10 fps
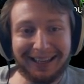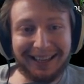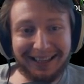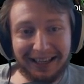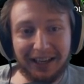
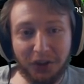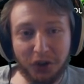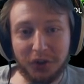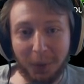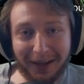Getting another
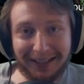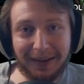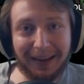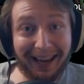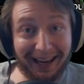
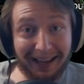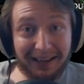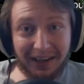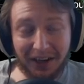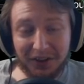twenty
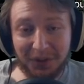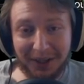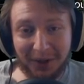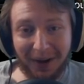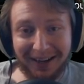and another
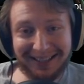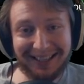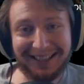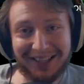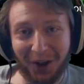twenty
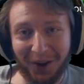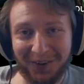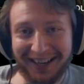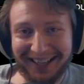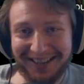quantity is
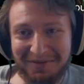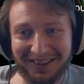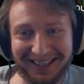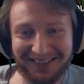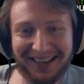already
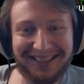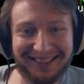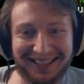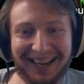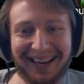pretty crazy.